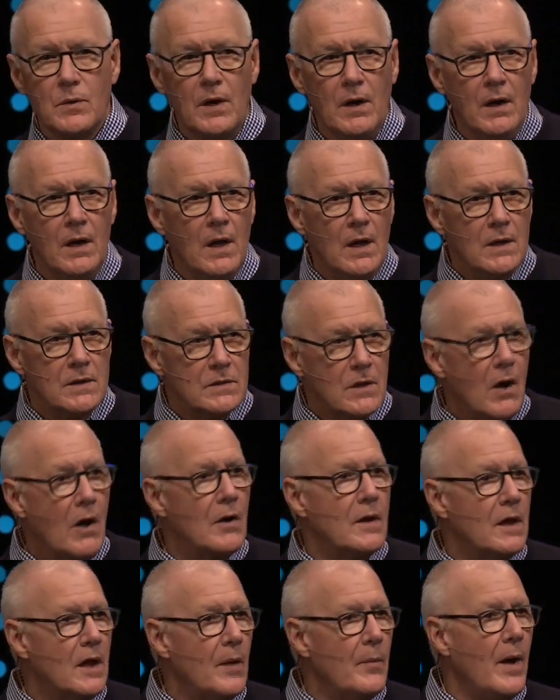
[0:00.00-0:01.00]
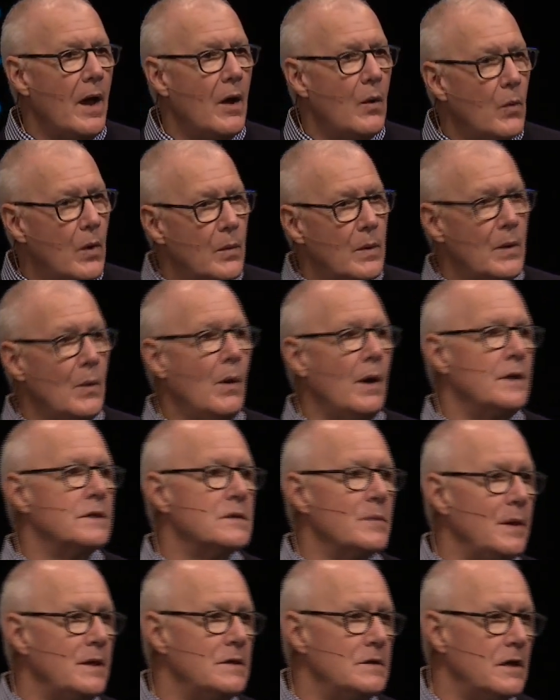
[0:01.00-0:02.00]
We're talking about what we
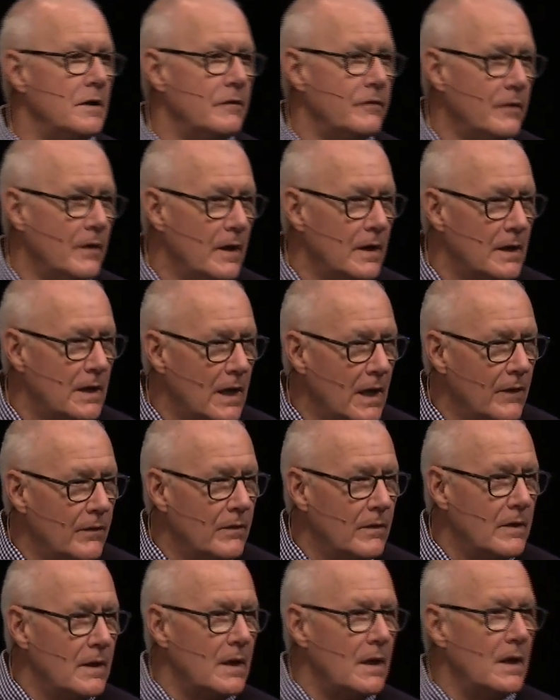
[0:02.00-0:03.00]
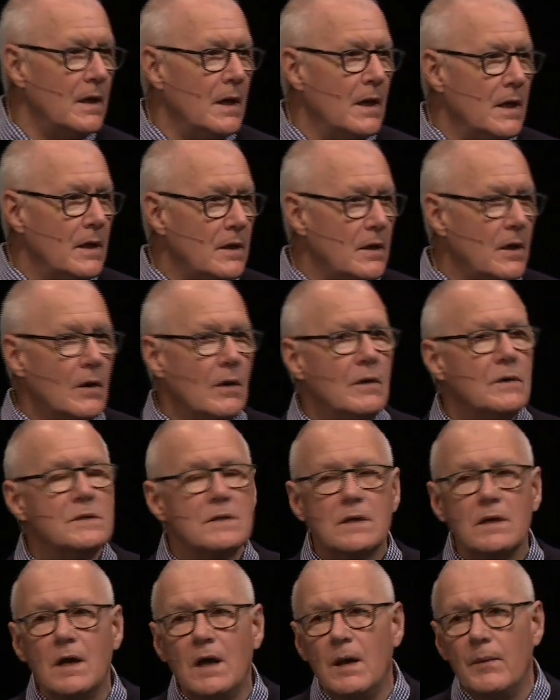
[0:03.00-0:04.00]
want to be different in the year
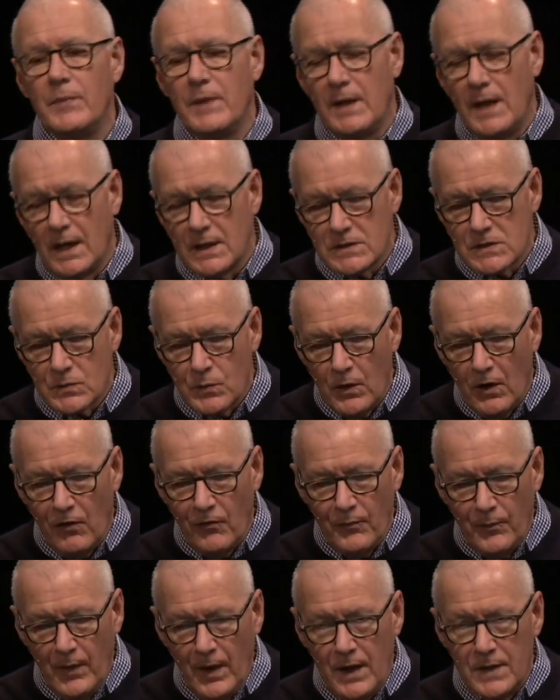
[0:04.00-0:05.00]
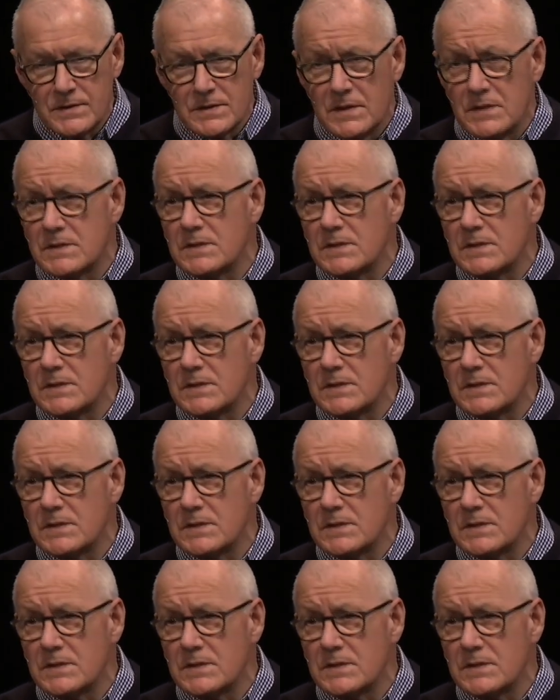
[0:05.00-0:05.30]
to come, the next 12 months.